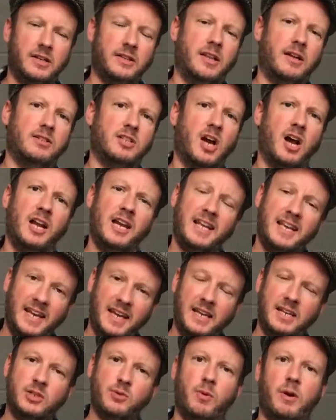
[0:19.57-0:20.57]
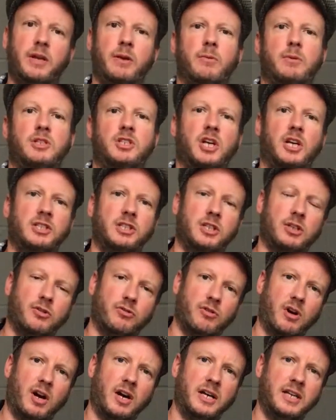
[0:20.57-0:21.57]
Now dialing in is where you adjust the
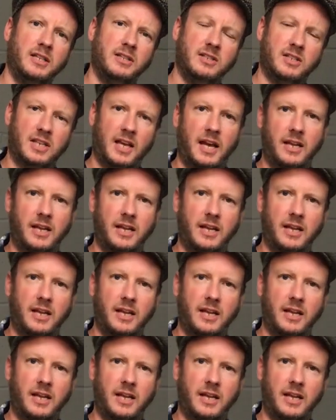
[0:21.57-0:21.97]
grind